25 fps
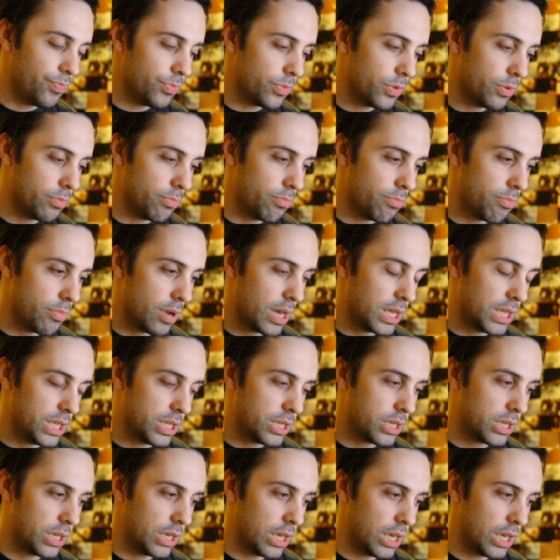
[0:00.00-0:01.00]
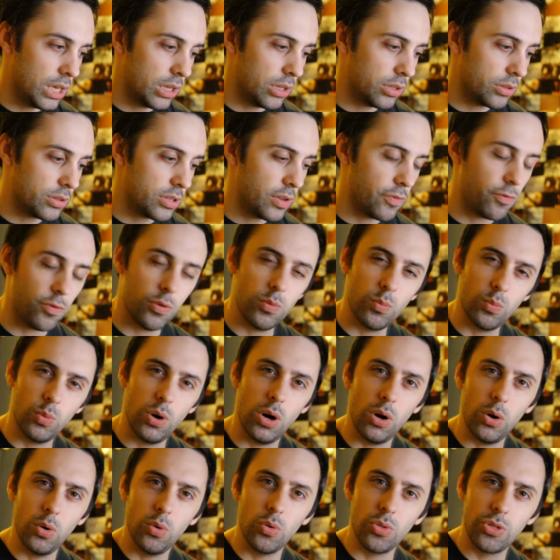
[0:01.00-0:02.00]
making different
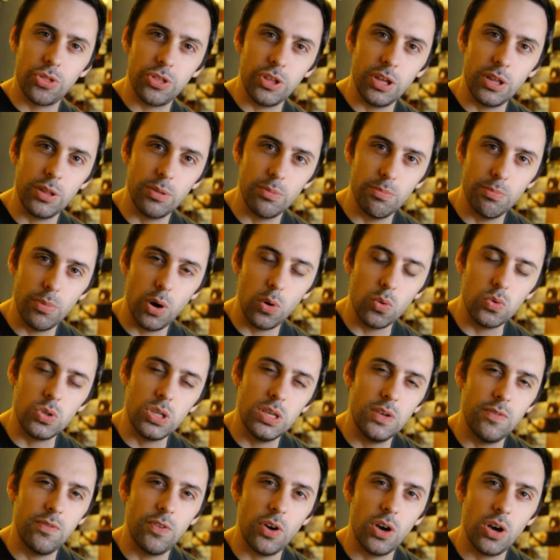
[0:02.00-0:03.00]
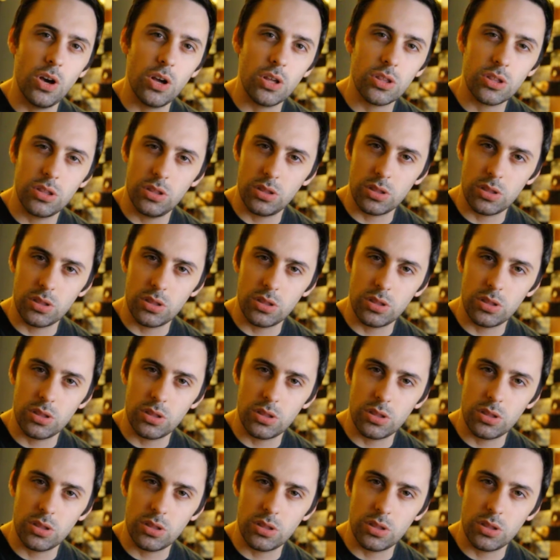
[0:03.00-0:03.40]
worlds in Multiverse and